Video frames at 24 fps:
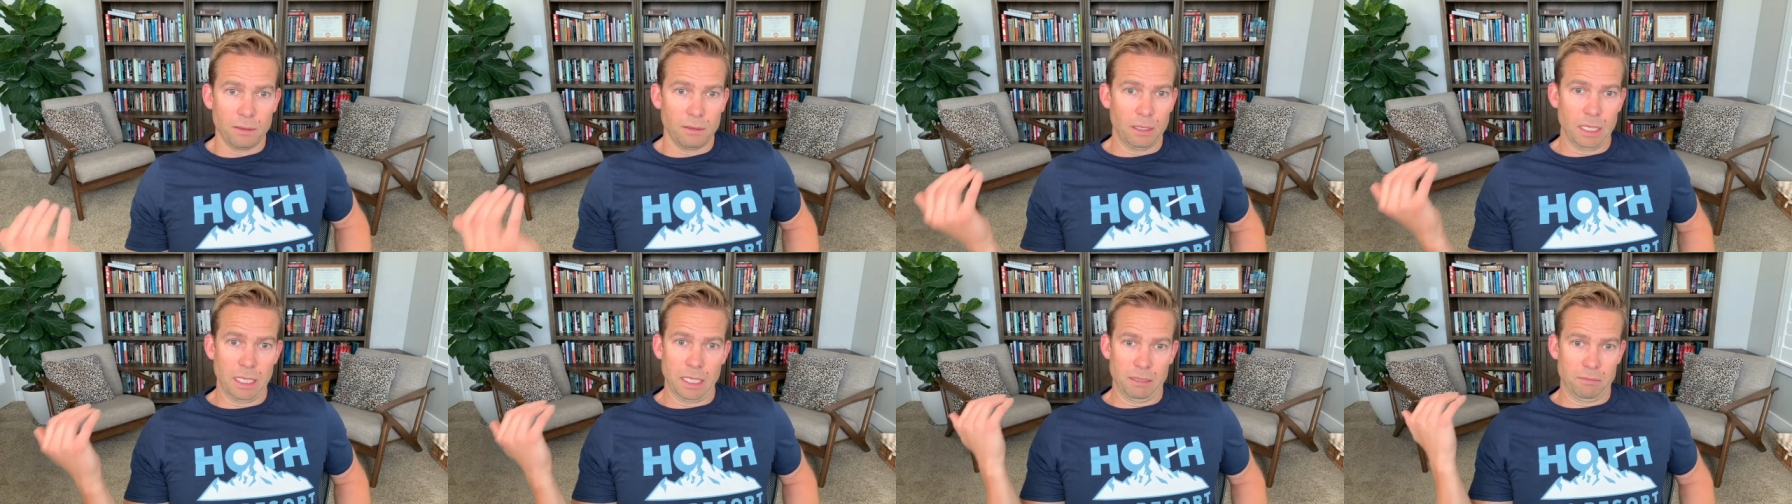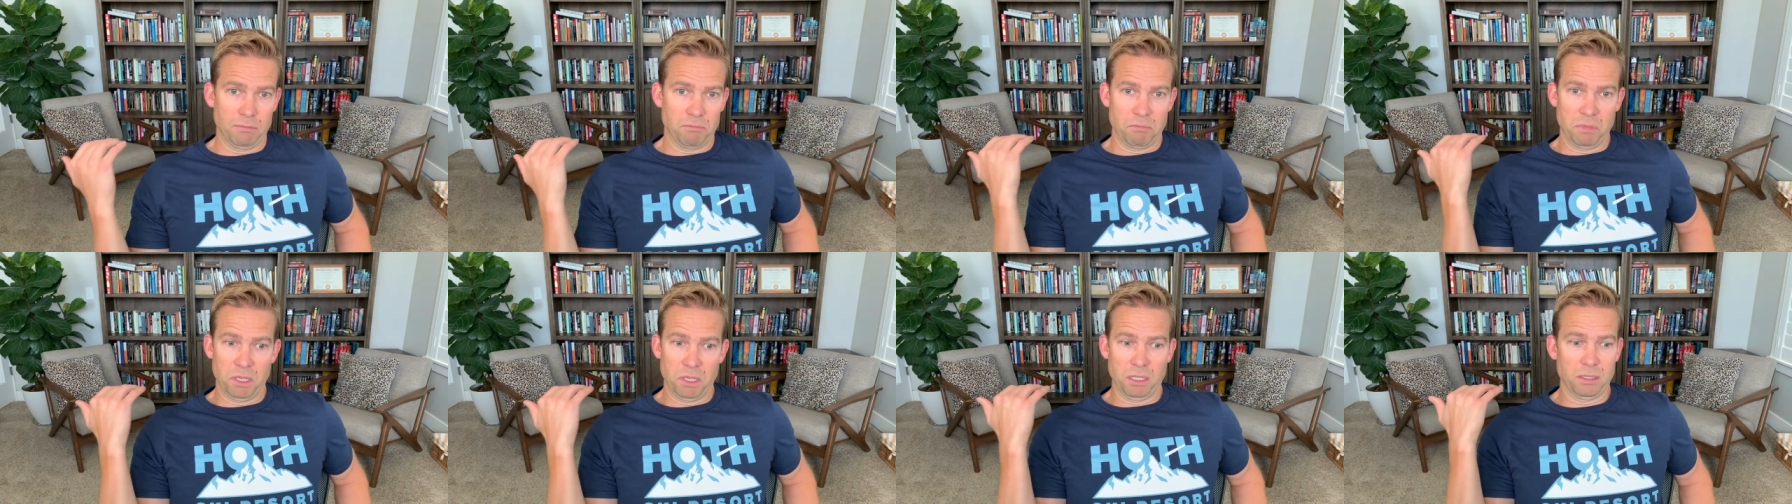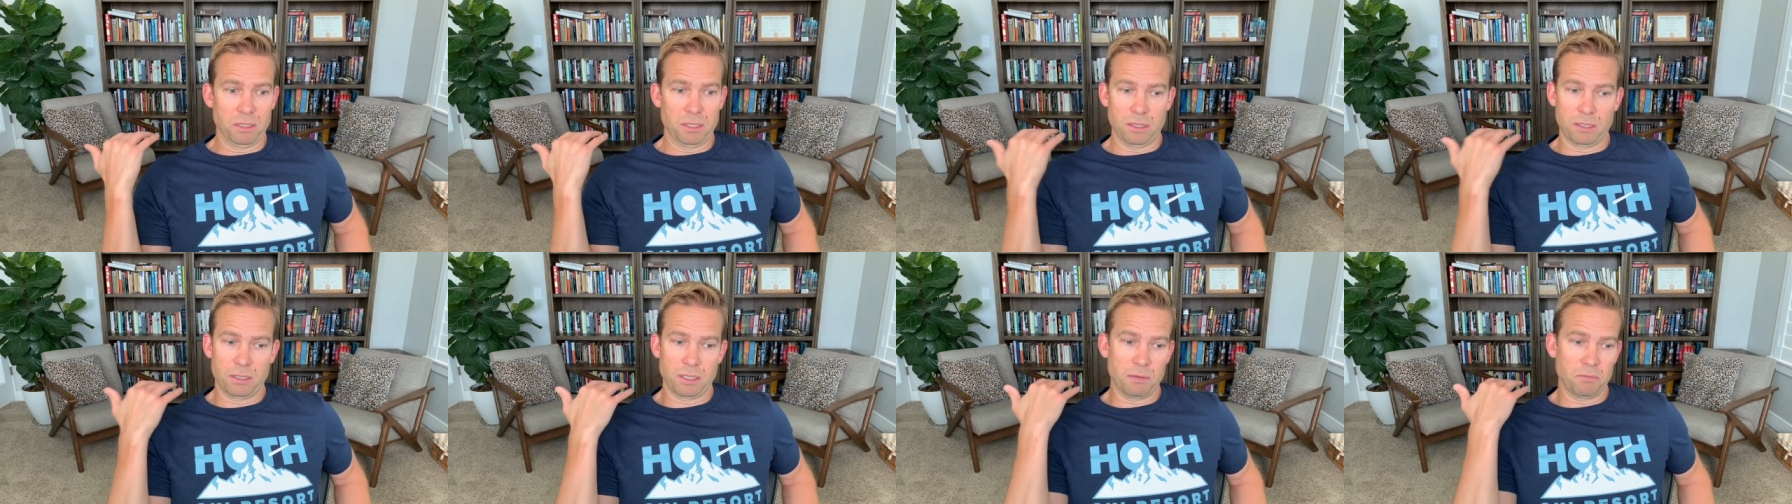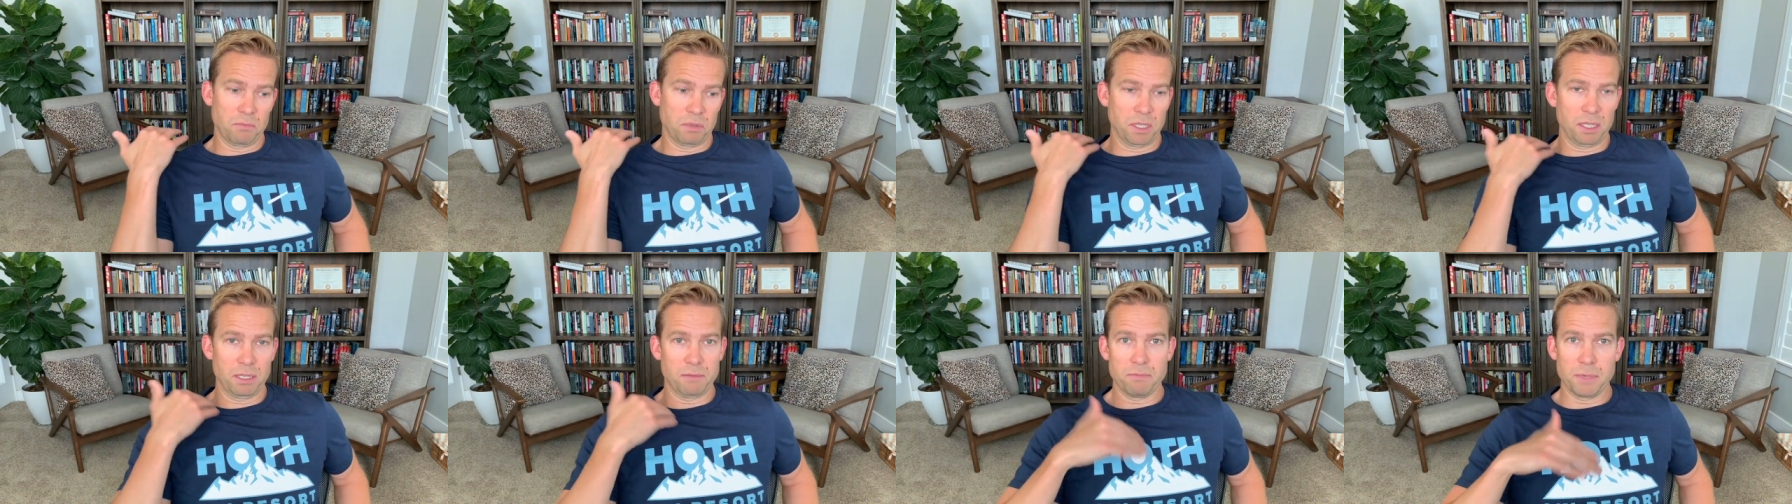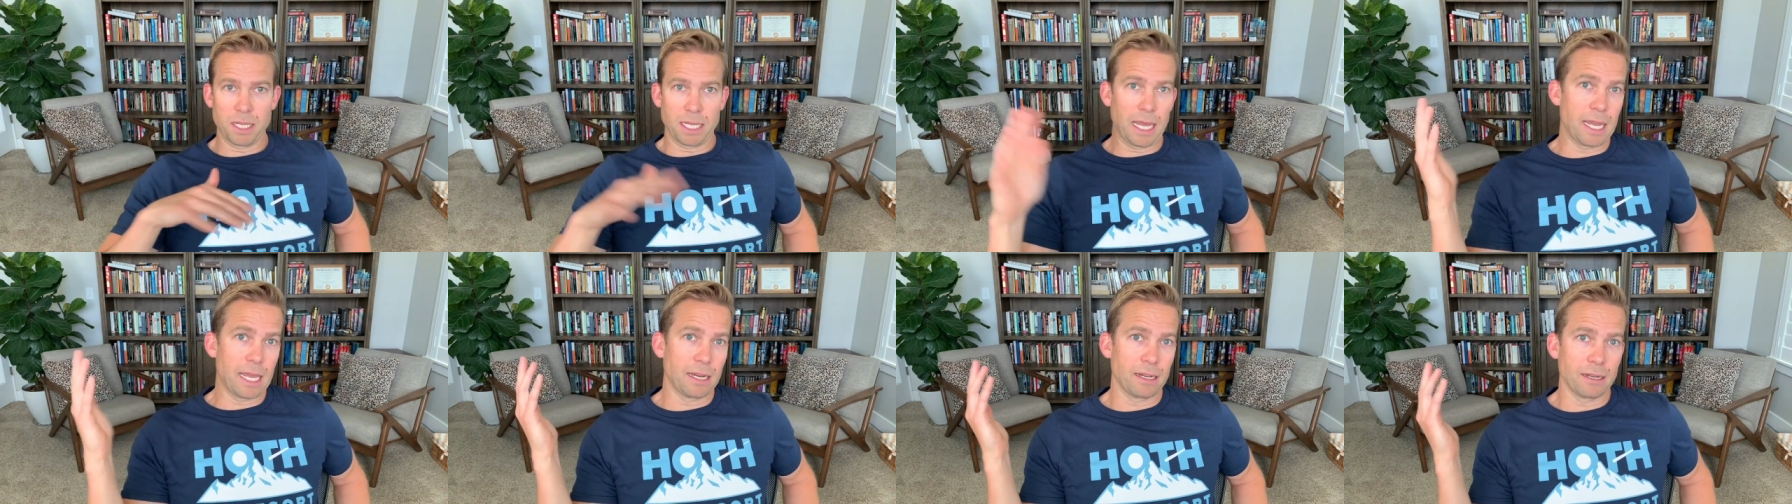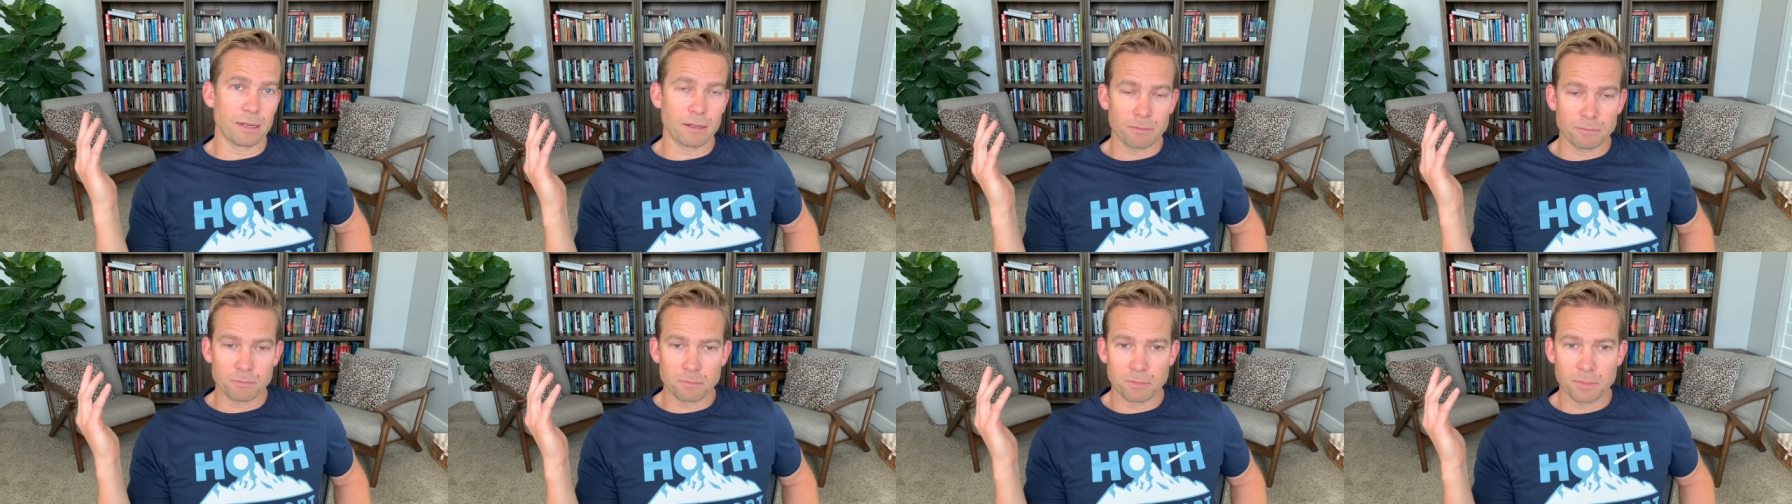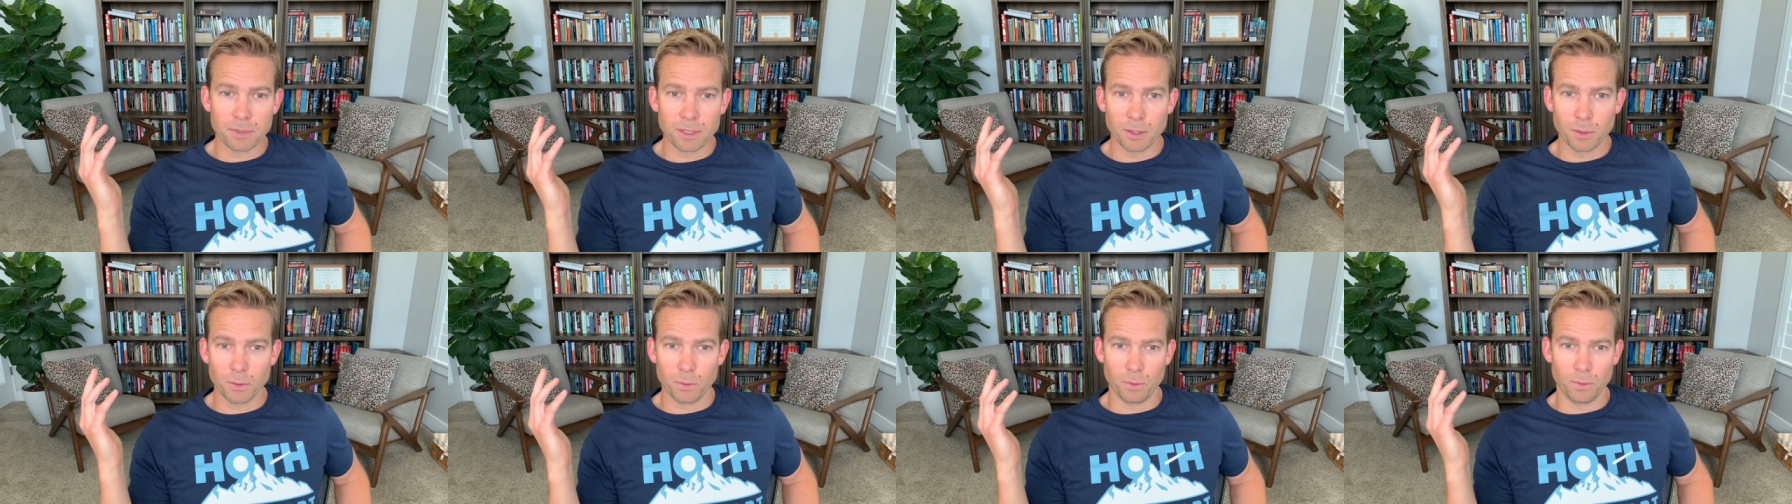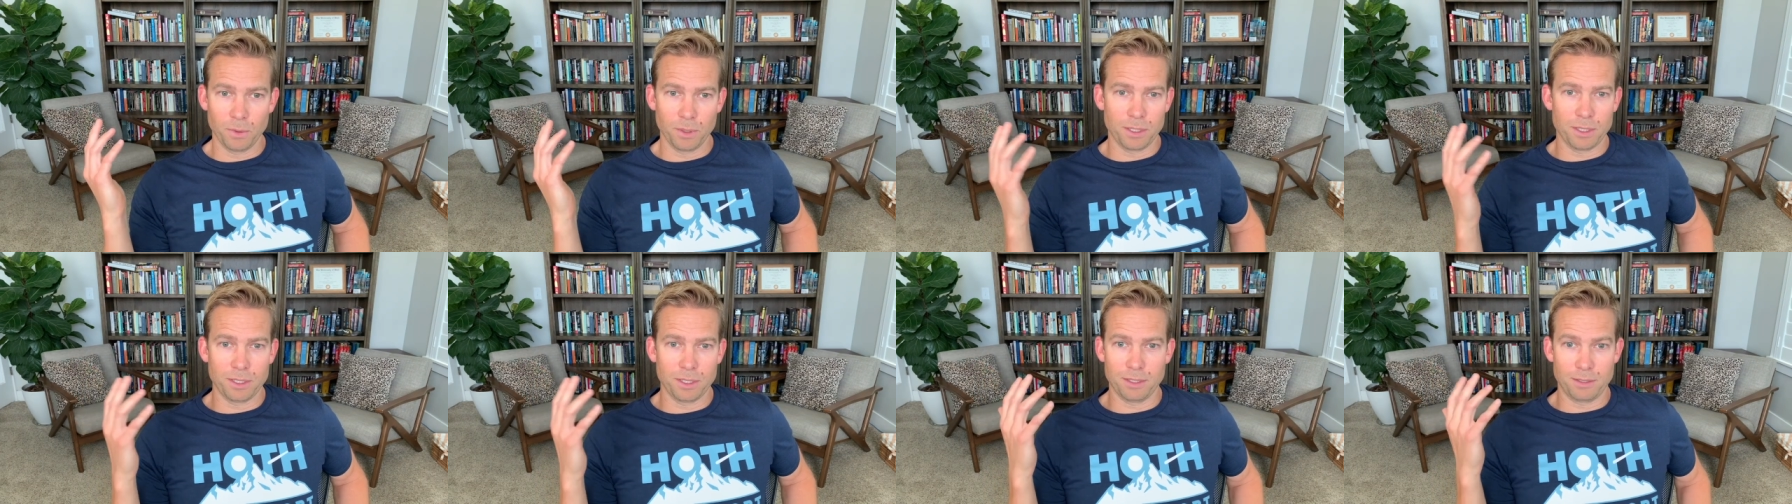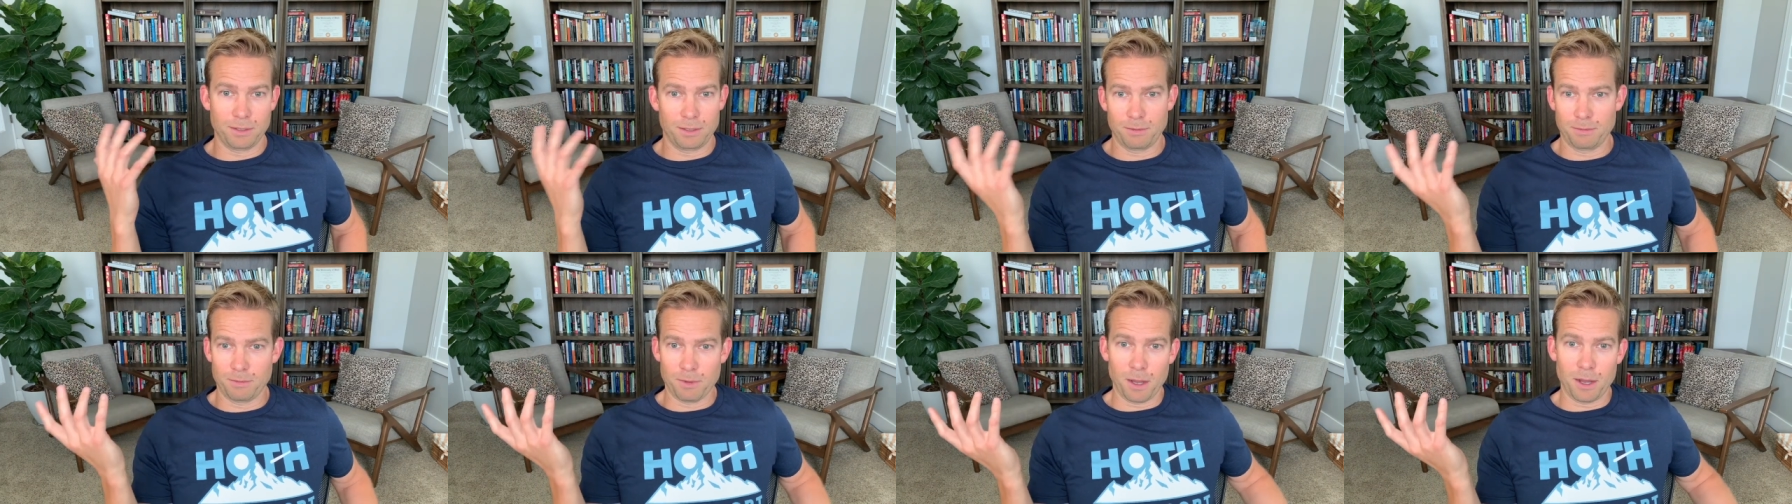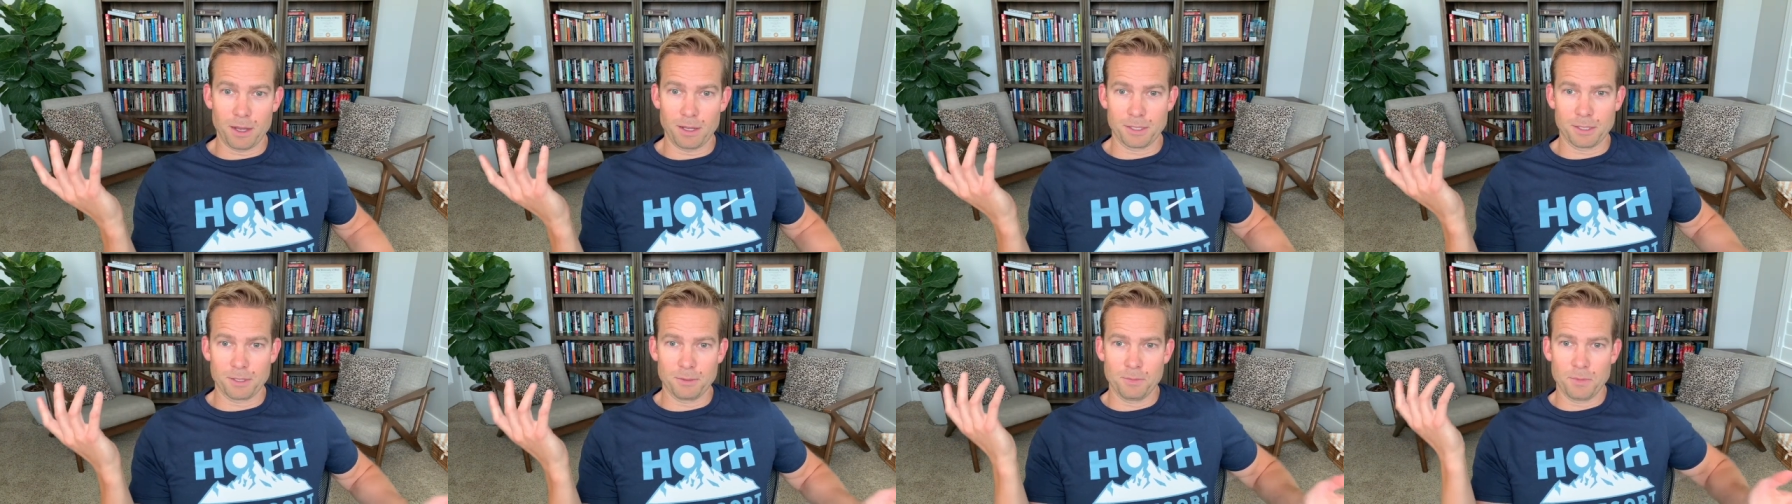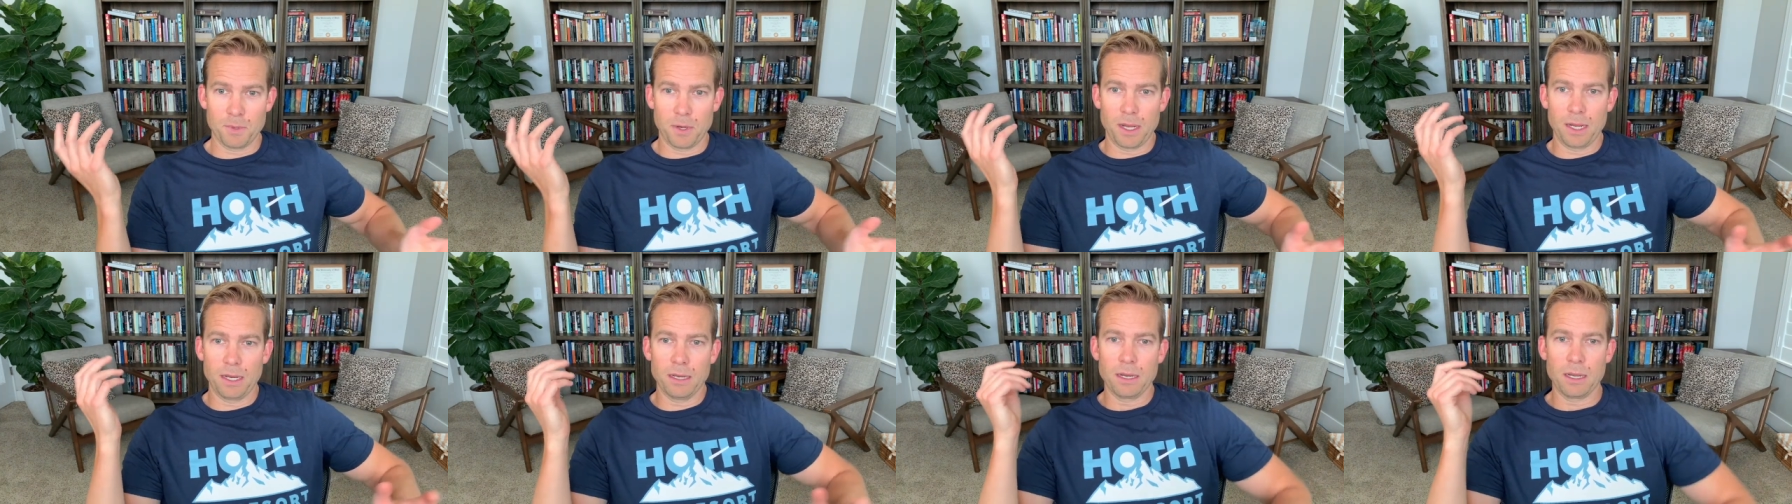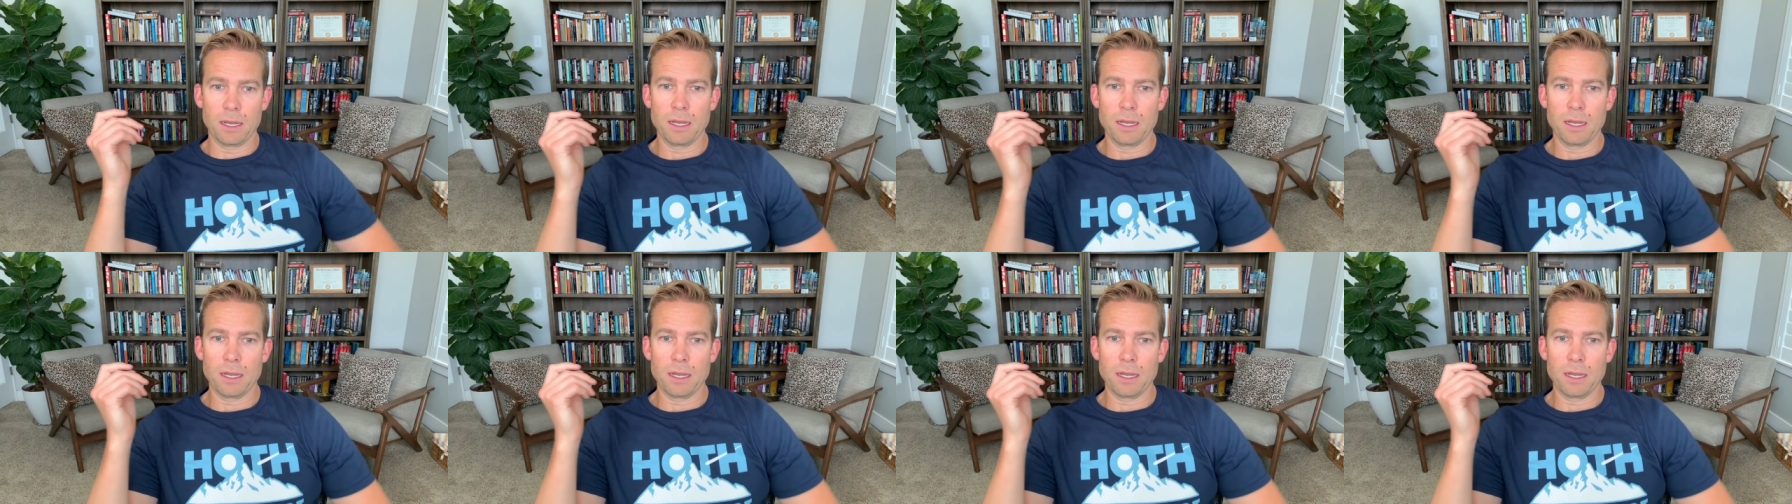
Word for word: it is just simply negated, which is awesome, right?